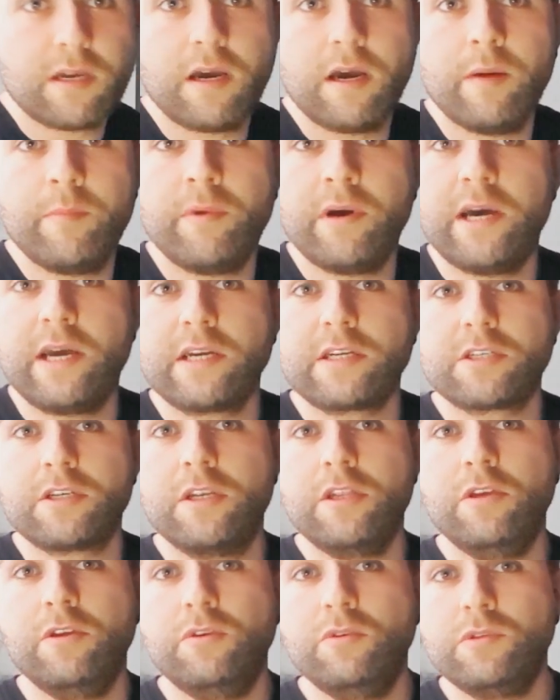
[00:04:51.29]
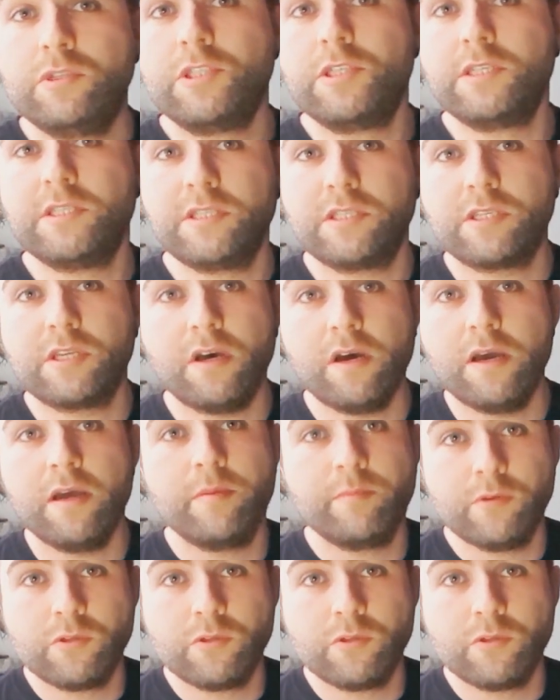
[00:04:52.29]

I might actually use this time